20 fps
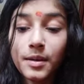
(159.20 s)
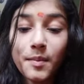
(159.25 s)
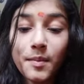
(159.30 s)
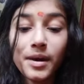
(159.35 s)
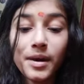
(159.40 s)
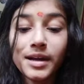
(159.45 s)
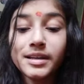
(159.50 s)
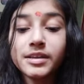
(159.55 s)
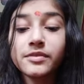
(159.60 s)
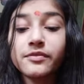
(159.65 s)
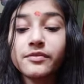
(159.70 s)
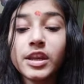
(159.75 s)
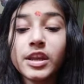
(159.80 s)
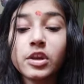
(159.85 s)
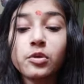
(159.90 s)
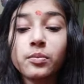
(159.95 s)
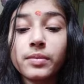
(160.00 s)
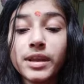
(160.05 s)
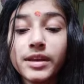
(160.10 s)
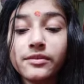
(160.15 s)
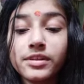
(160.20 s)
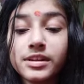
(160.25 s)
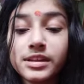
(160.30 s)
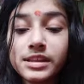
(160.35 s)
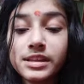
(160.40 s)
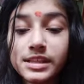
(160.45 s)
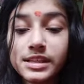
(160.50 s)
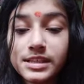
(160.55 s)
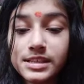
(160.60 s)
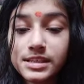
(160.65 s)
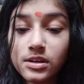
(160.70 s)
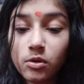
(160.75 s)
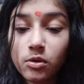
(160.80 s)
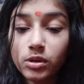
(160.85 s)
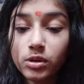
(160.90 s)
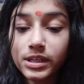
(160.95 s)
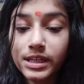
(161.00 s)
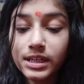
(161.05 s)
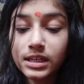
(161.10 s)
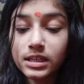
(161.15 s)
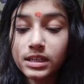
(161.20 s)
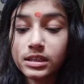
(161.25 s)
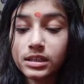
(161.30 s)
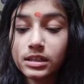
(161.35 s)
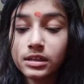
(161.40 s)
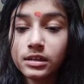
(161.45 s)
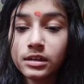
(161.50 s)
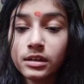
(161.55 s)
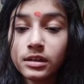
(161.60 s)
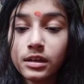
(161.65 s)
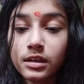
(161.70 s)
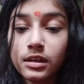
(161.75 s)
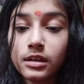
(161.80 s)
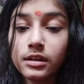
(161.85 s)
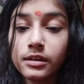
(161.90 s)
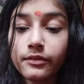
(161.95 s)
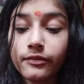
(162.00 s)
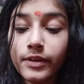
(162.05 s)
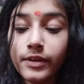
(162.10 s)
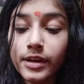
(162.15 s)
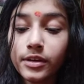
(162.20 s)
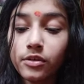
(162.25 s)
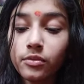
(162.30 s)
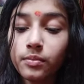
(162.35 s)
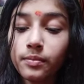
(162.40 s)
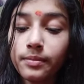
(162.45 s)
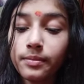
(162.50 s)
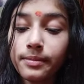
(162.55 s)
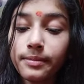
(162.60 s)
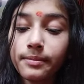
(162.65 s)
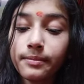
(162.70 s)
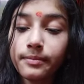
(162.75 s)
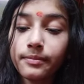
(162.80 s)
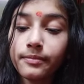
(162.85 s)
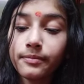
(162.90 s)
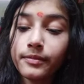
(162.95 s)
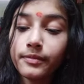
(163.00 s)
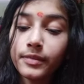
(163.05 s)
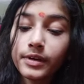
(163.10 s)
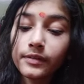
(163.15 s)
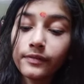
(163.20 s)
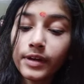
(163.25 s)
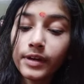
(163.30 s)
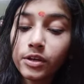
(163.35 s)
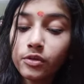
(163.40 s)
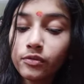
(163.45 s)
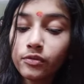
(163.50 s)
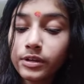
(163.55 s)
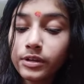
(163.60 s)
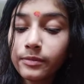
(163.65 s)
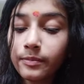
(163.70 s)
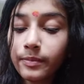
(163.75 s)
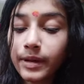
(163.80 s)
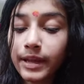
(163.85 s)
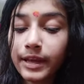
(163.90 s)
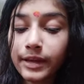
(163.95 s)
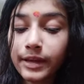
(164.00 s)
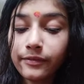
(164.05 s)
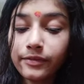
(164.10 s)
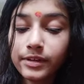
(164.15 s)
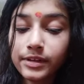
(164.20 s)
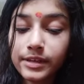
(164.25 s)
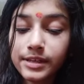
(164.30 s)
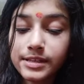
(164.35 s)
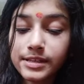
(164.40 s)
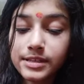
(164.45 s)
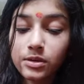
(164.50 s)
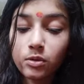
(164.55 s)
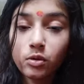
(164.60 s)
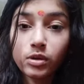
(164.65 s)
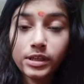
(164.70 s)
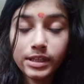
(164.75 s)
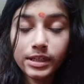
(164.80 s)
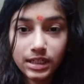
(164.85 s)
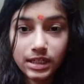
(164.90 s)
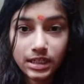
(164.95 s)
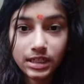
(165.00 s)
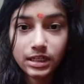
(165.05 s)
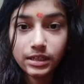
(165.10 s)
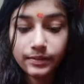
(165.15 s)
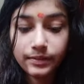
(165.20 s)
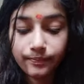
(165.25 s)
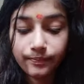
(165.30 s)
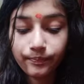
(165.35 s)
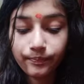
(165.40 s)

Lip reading: But when you play with this holy color, when you will play with this holy color,